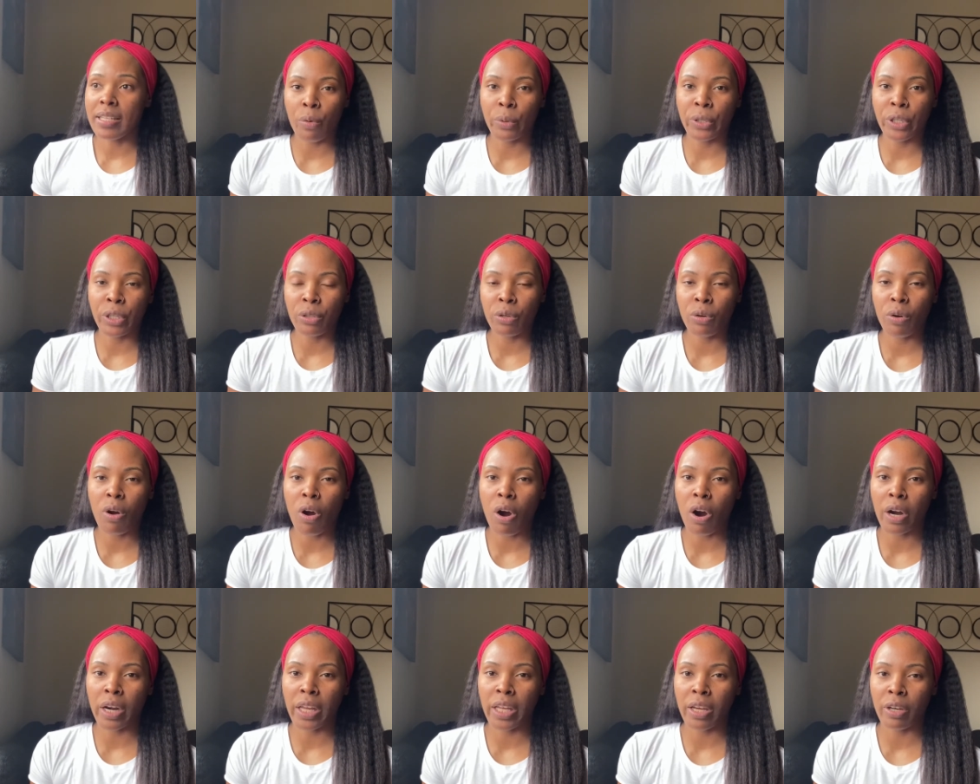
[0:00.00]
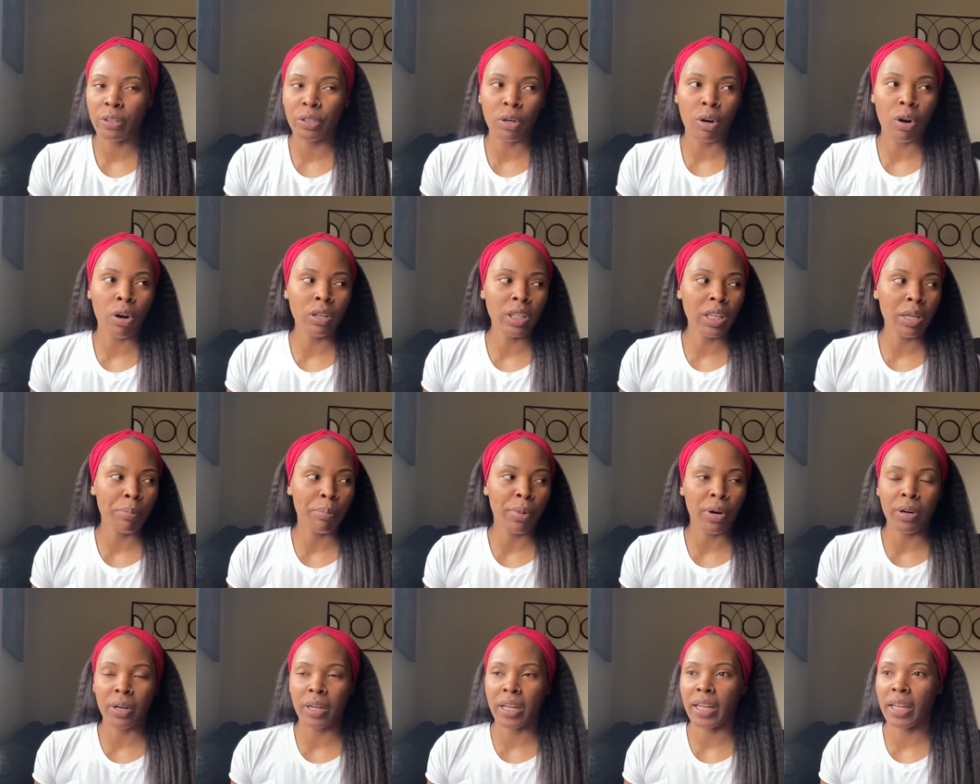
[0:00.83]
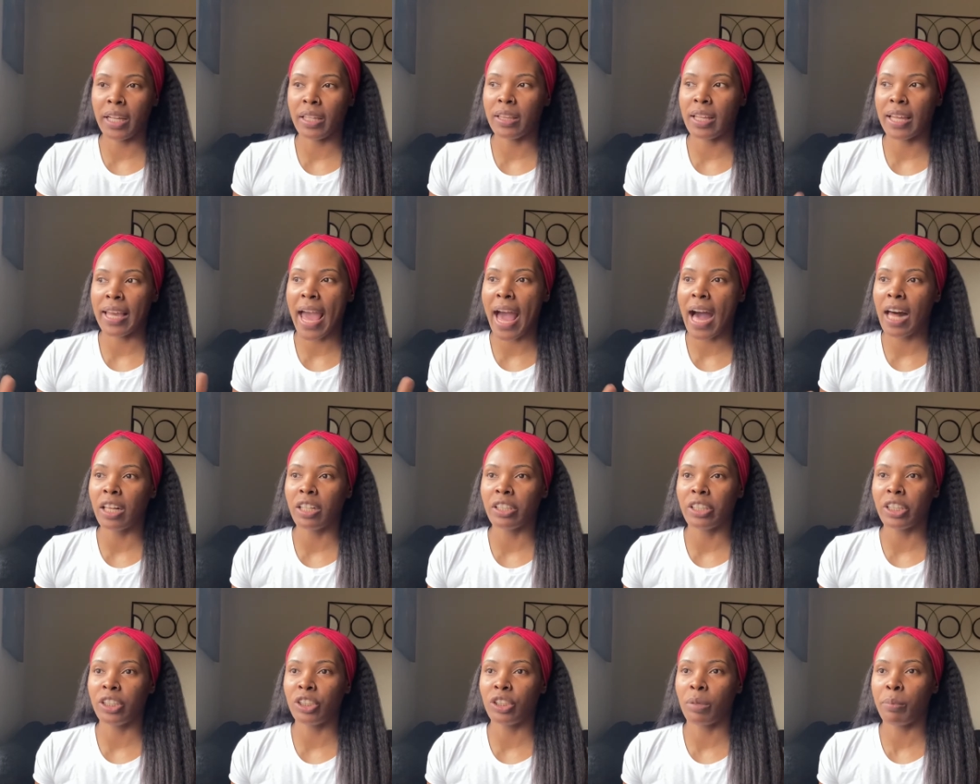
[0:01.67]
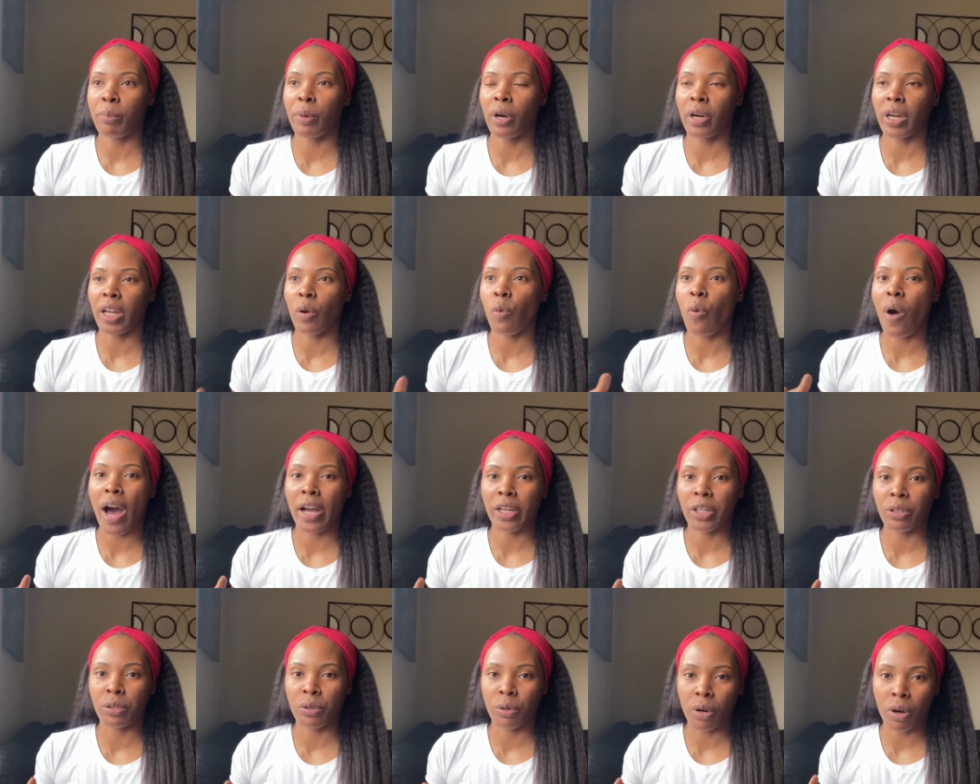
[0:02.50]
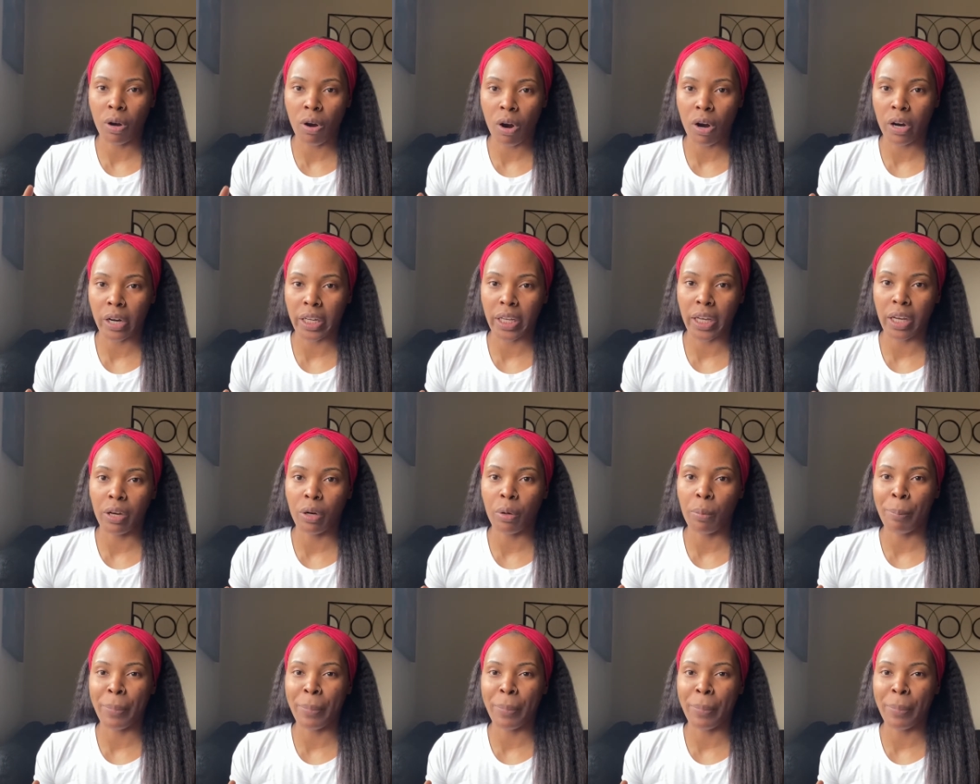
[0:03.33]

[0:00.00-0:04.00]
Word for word: When you're doing cardio, you're only burning the calories you're burning while you're doing cardio.